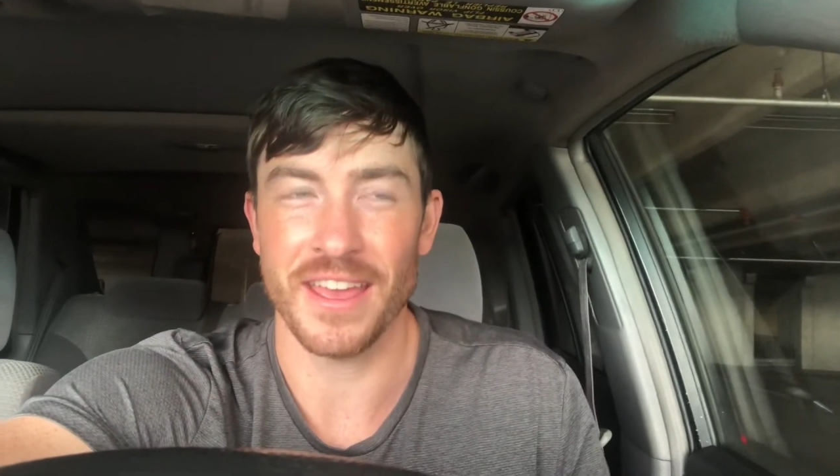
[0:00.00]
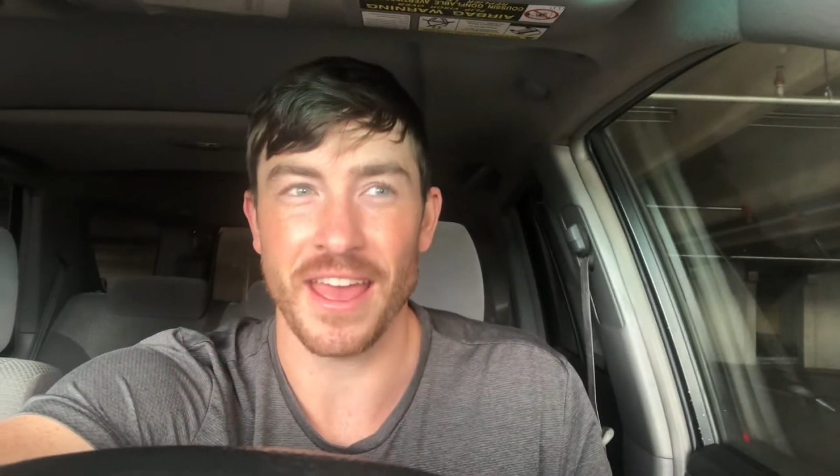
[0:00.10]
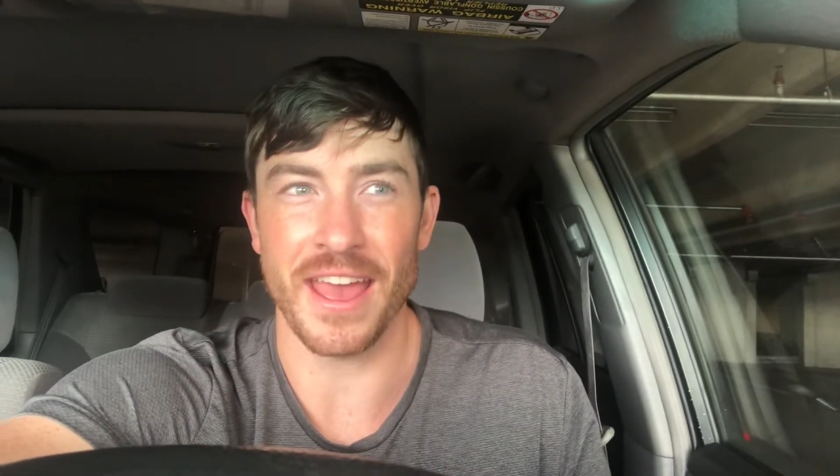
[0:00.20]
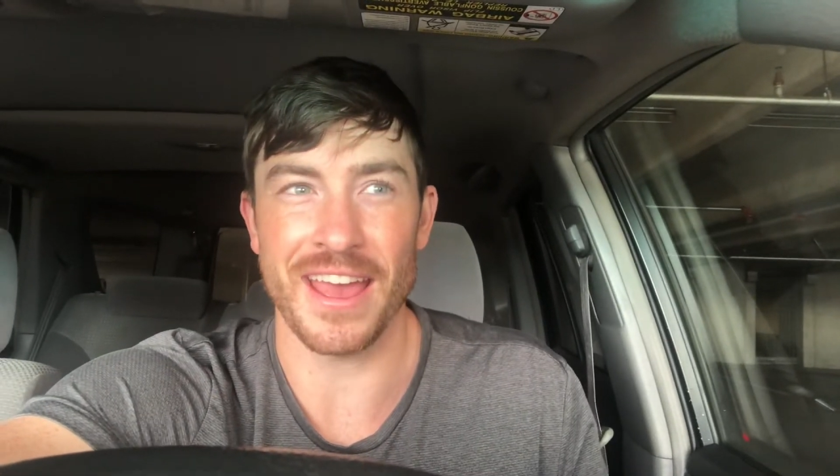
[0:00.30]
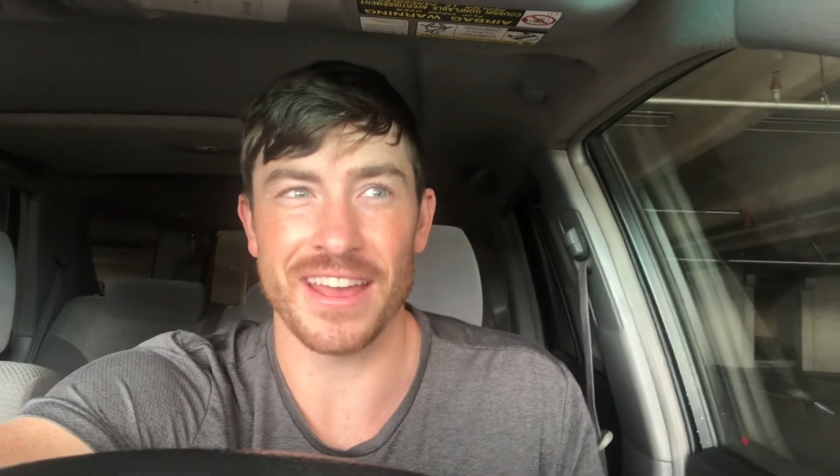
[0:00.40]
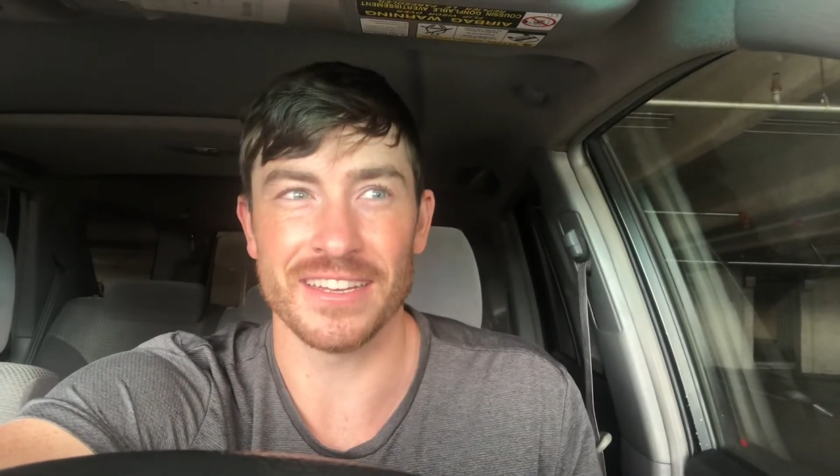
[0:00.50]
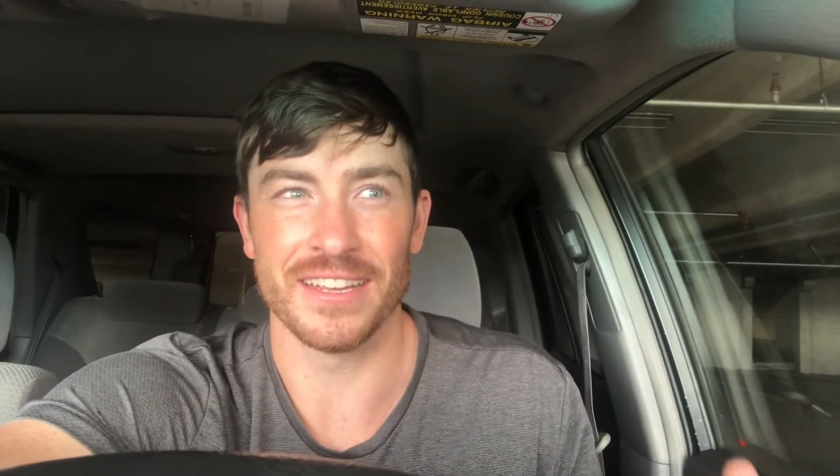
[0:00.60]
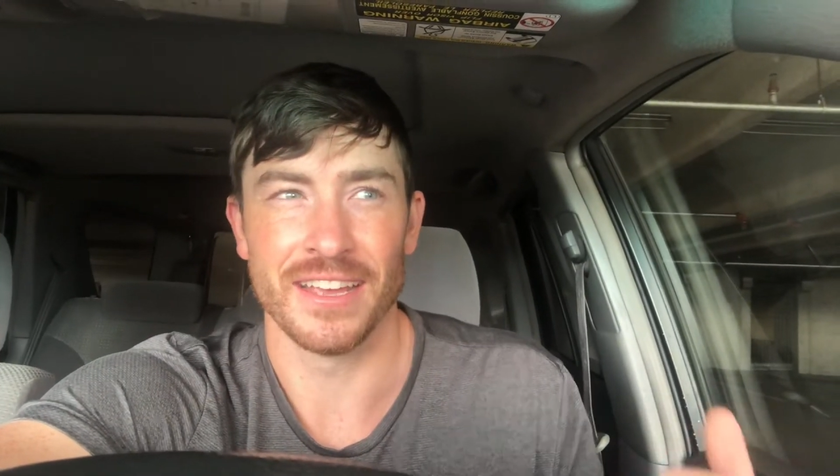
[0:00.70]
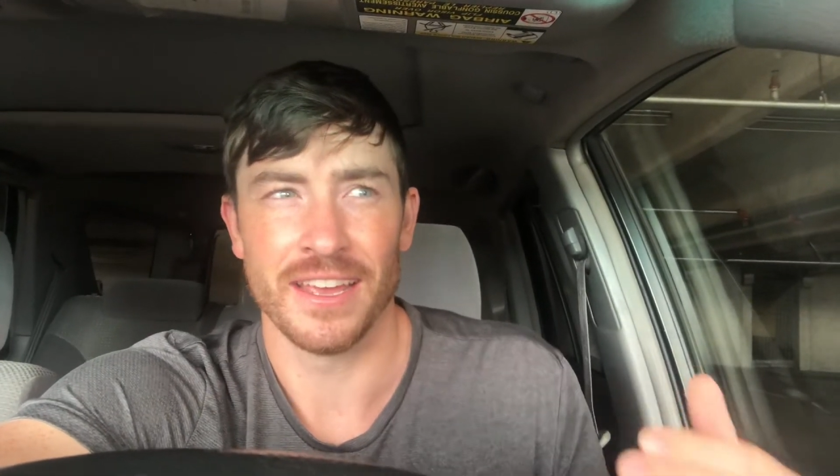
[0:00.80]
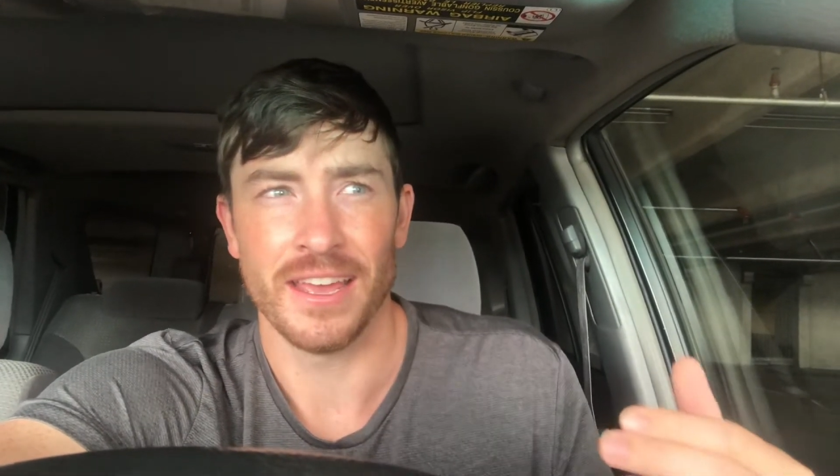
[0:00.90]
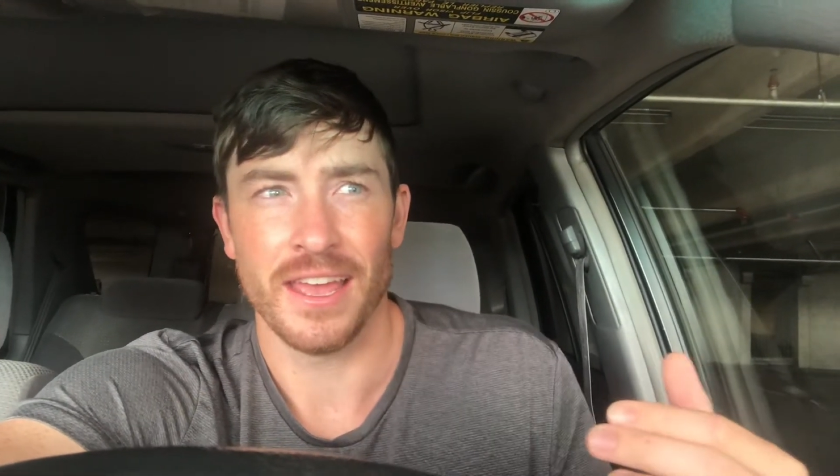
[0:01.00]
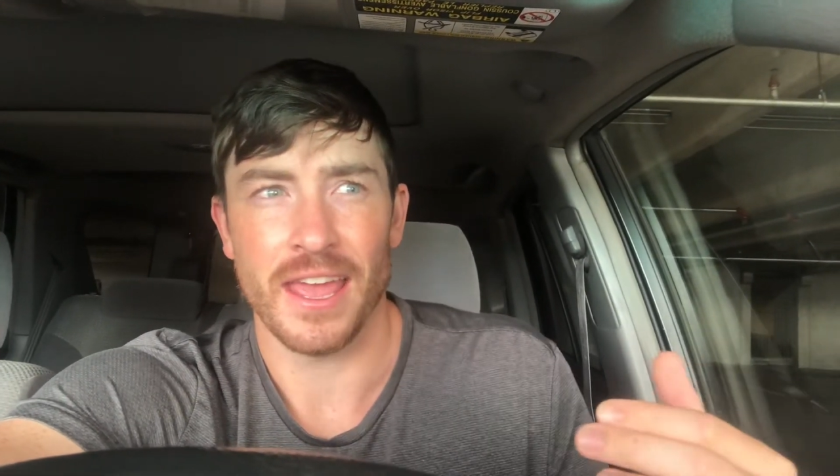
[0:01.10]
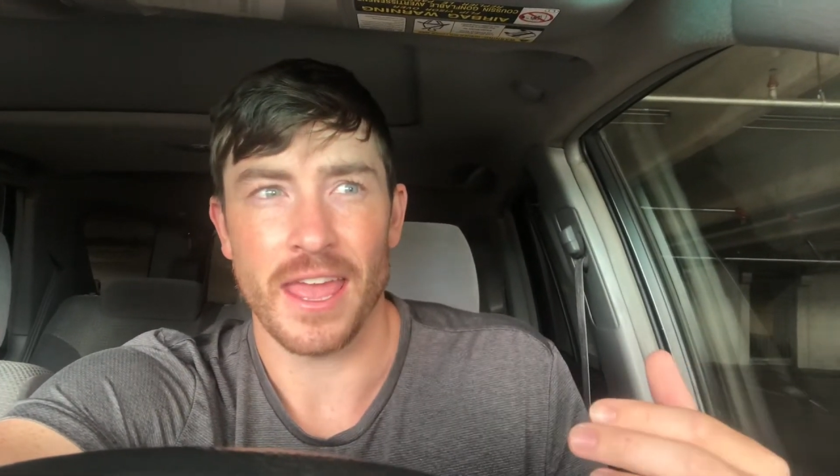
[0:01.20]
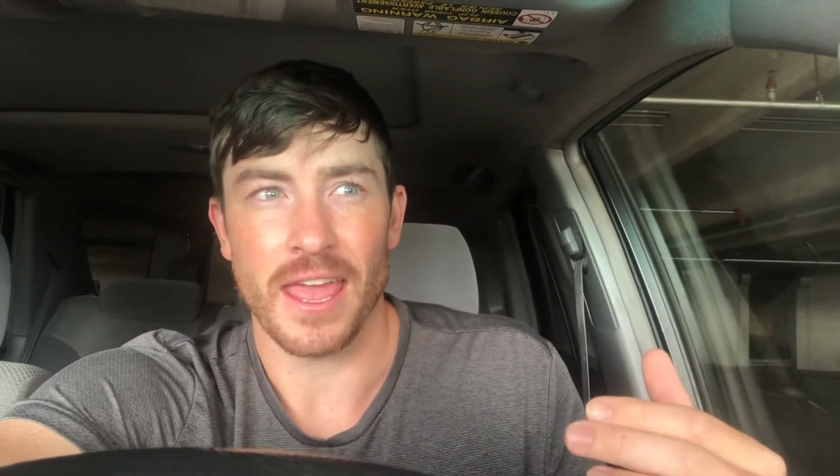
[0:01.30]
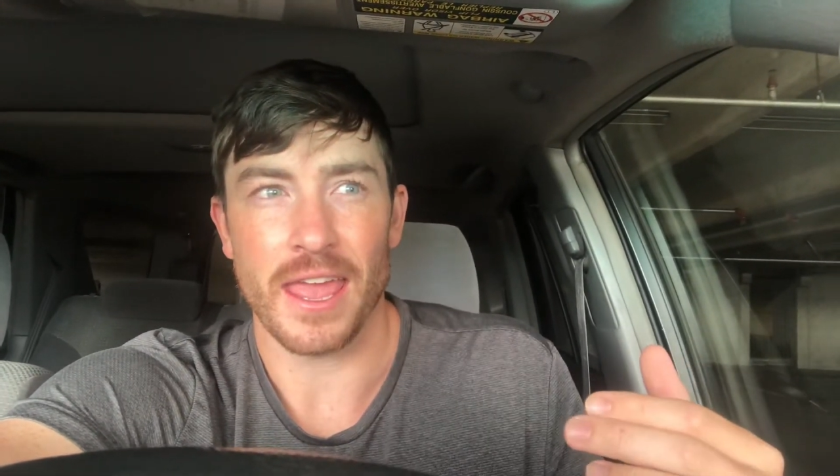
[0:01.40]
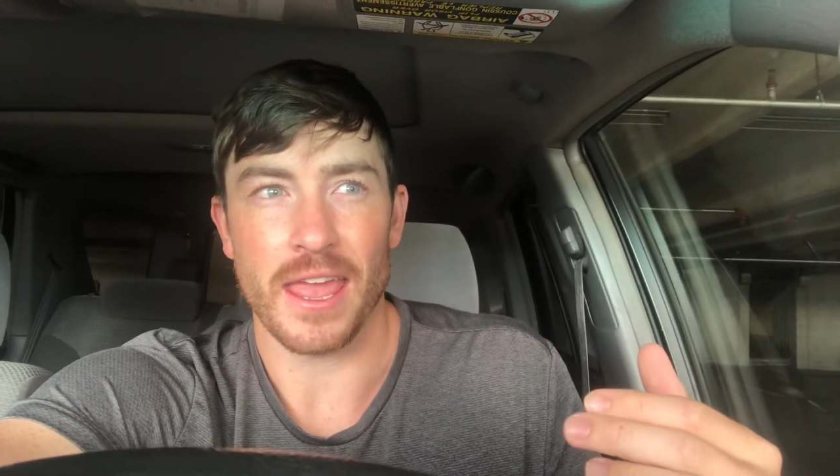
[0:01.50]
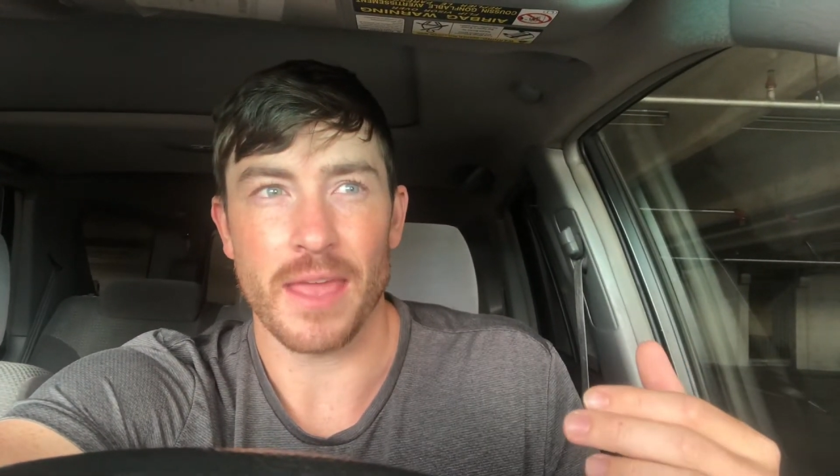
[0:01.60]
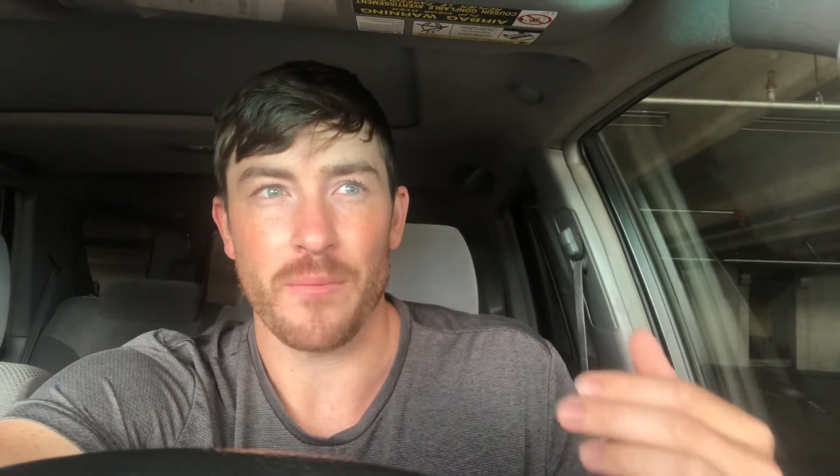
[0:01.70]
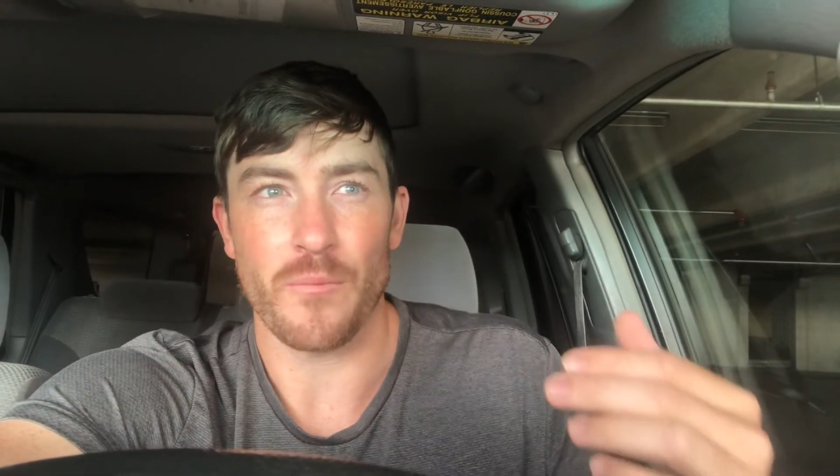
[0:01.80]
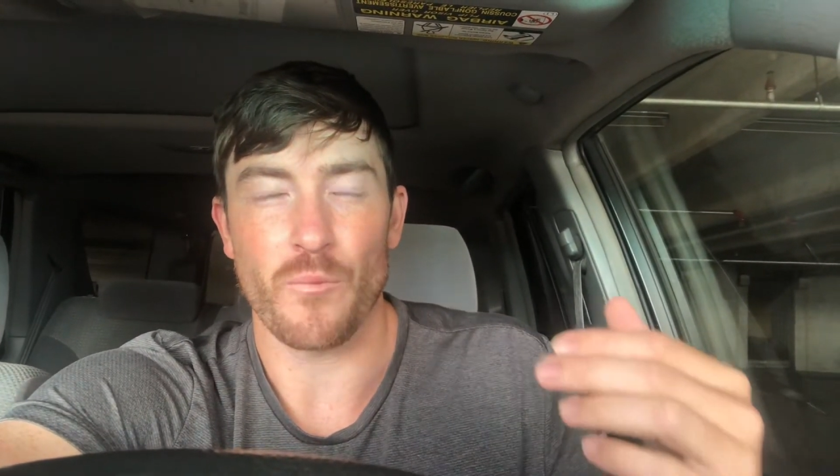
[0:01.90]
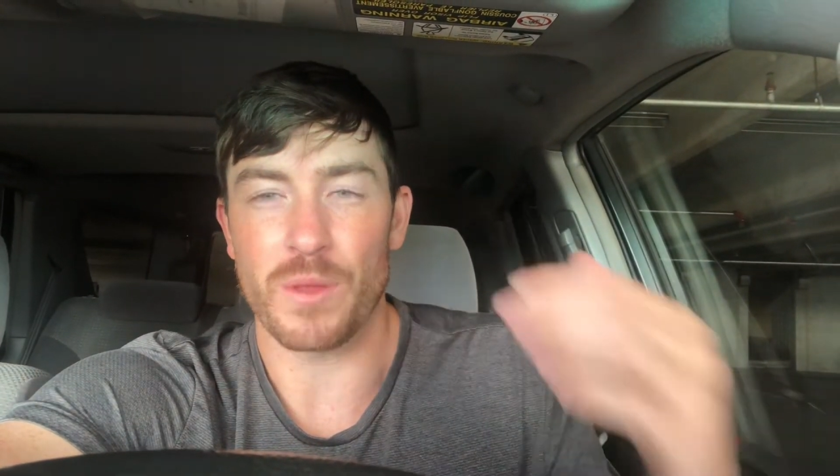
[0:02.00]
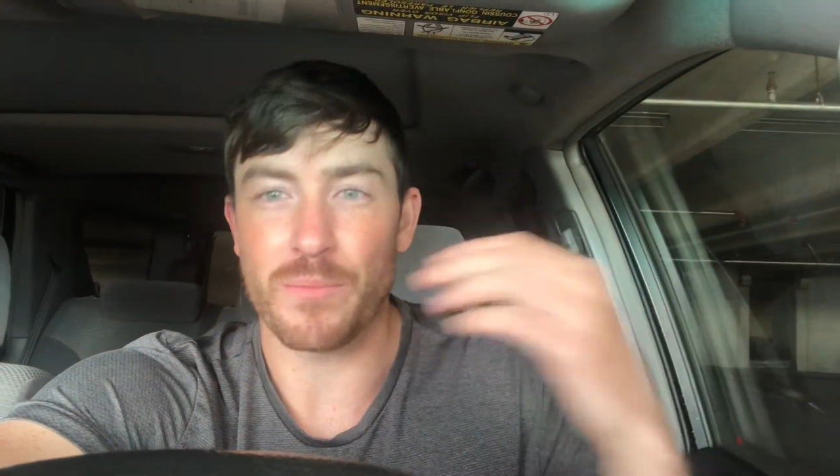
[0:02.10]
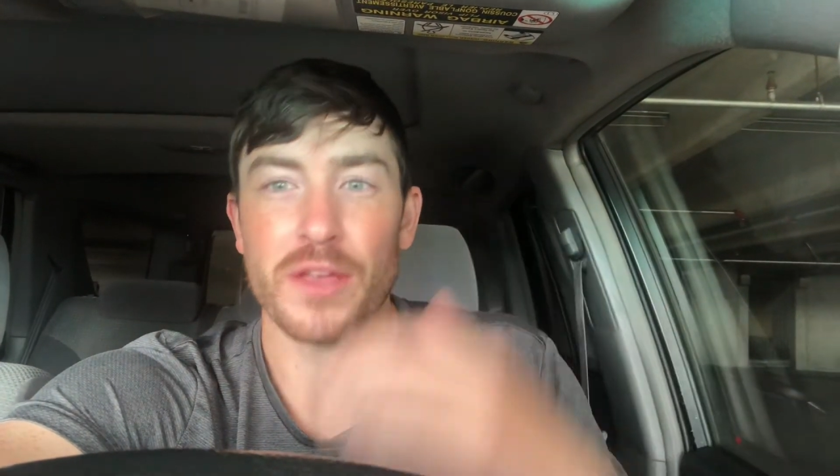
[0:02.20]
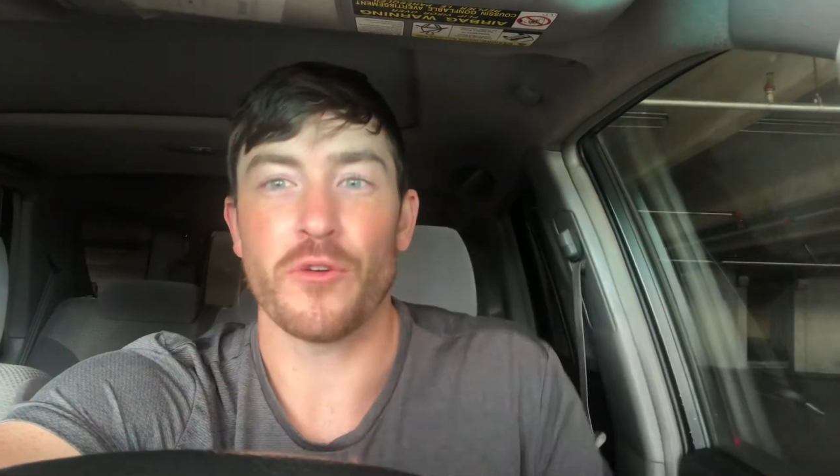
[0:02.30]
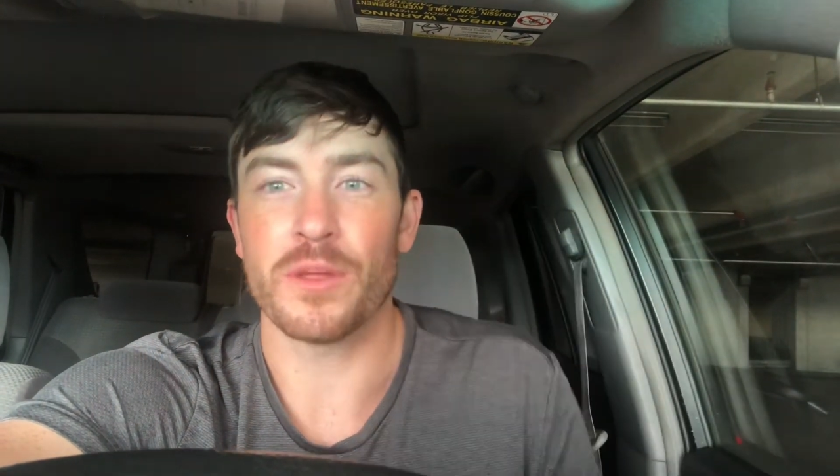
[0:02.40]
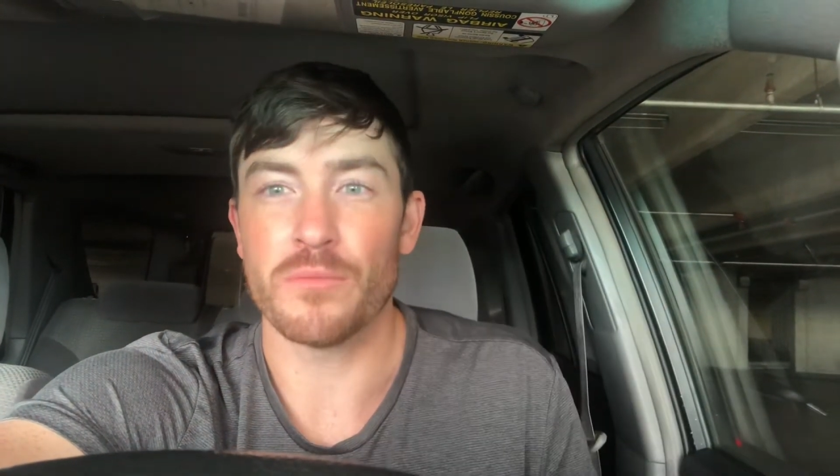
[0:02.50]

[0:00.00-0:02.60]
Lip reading: And when Bitcoin